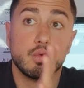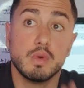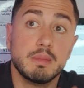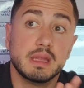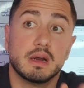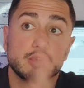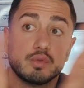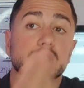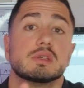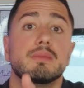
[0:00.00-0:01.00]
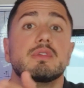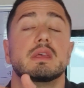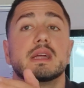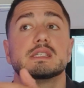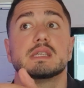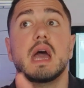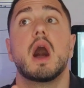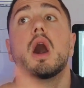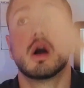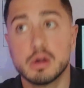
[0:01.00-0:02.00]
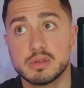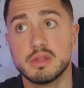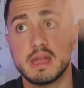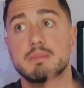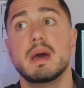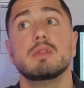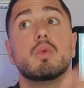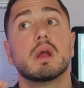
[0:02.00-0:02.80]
women are doing something that's harder than men,